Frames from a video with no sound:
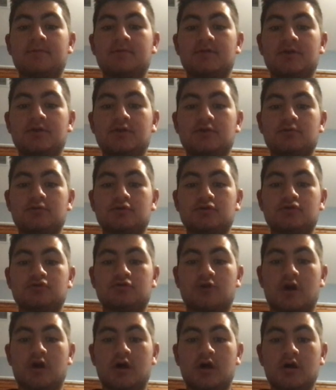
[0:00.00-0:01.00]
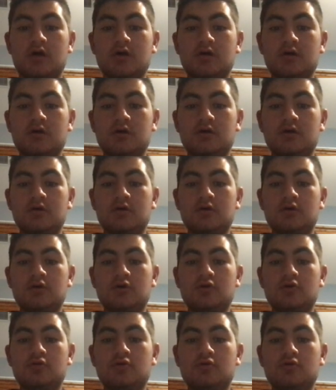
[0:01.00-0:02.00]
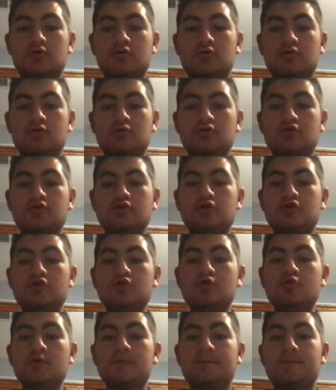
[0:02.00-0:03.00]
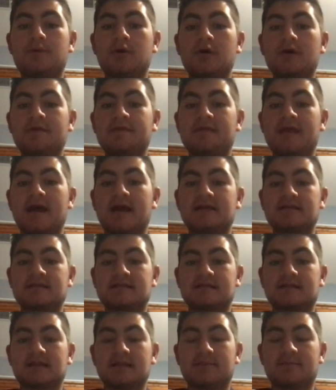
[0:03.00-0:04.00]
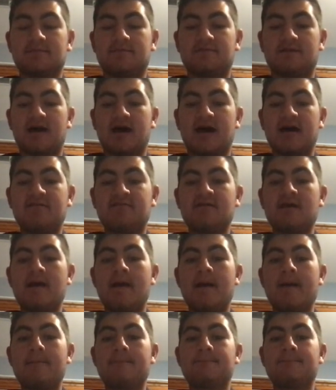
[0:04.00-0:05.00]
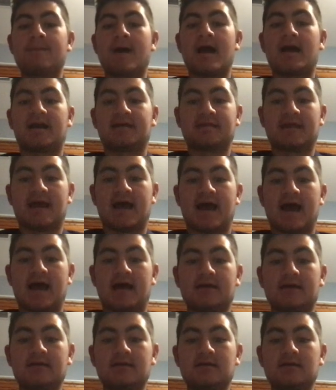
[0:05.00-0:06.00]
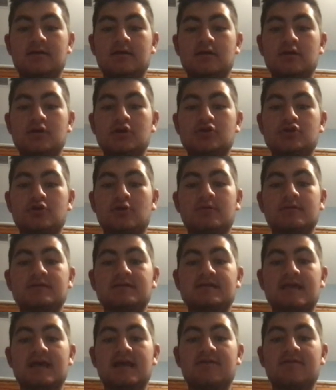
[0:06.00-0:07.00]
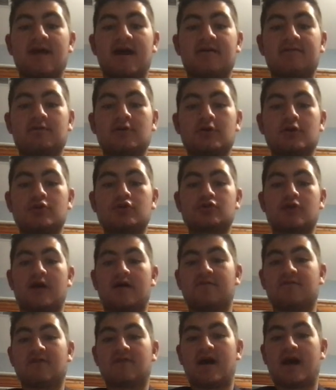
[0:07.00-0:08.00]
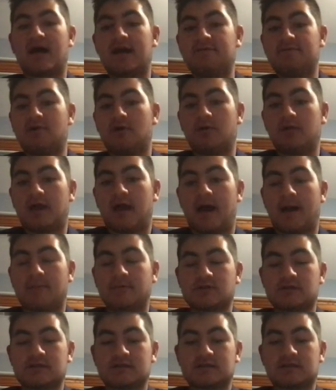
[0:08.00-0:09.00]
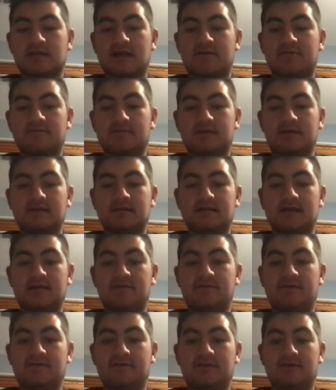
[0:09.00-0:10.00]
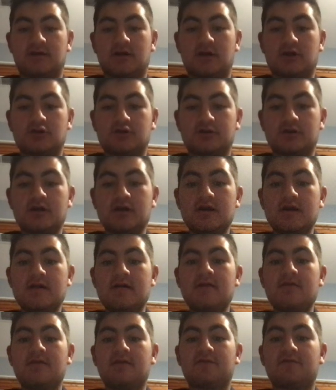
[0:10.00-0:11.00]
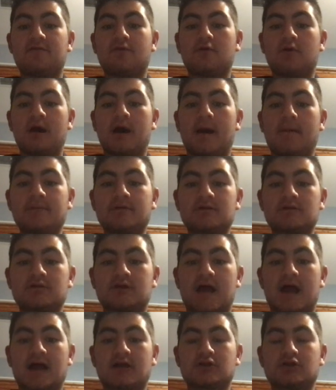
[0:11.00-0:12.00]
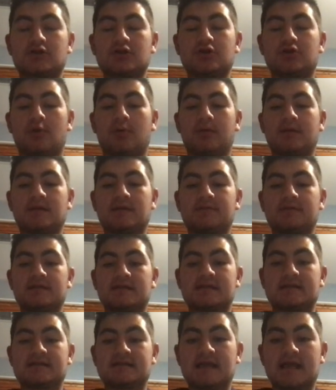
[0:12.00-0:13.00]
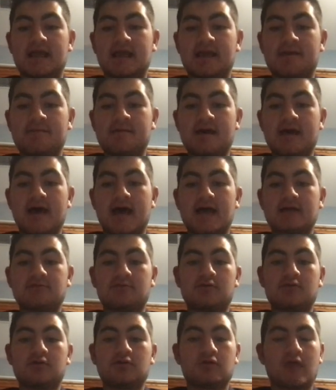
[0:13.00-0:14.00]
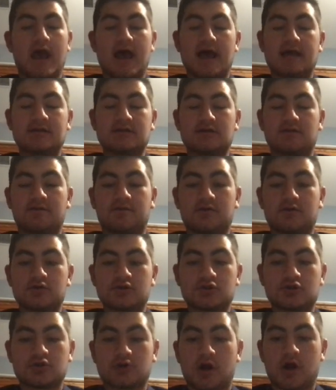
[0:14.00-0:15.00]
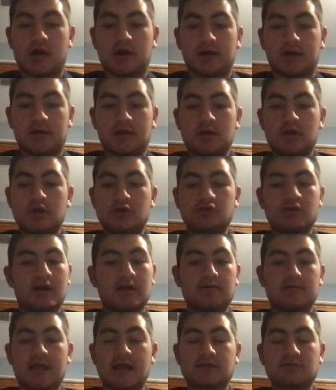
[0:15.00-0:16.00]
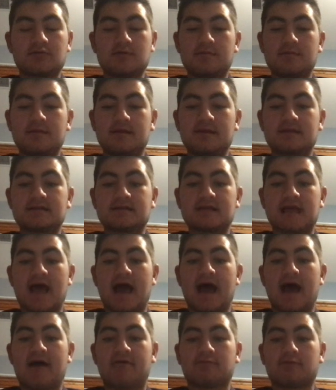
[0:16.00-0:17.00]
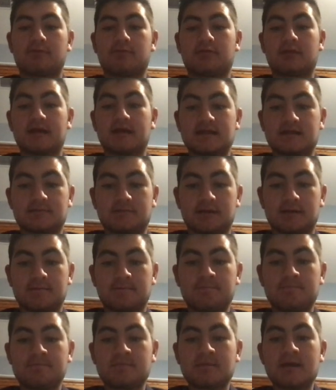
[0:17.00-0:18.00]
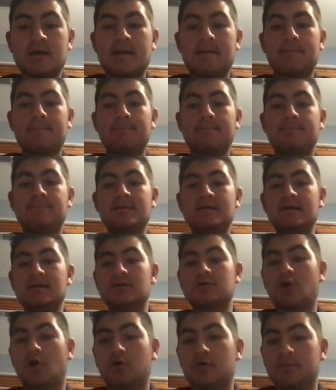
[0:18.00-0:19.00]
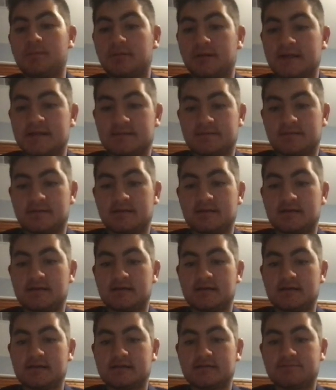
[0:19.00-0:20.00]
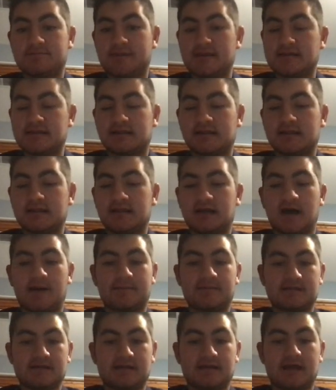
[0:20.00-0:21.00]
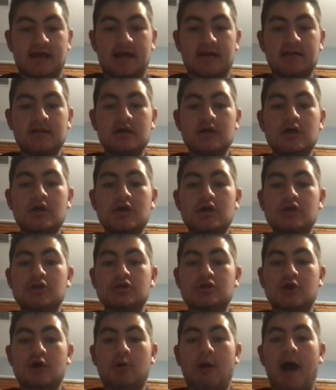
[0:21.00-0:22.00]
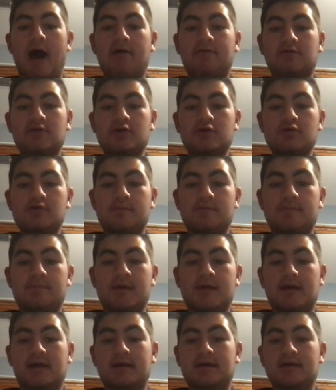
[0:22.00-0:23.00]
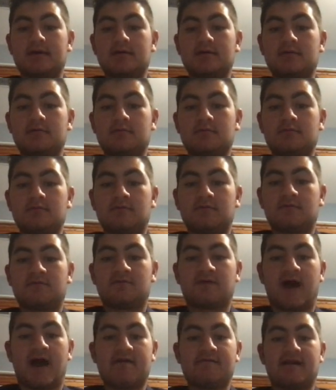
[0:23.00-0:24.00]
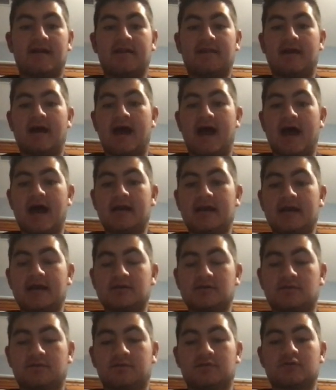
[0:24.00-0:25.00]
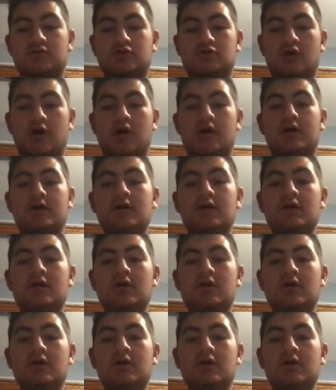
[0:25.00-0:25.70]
that you would draw, you would put that slip 5 back in the hat. So instead of after you draw 5, the only options left being 10, 15, 100, the four options are actually going to be the same as your first drawing. So that's what it means to have replacement. B, no replacement, is basically the opposite of that. So after you would pick 5 out of the hat as your first drawing,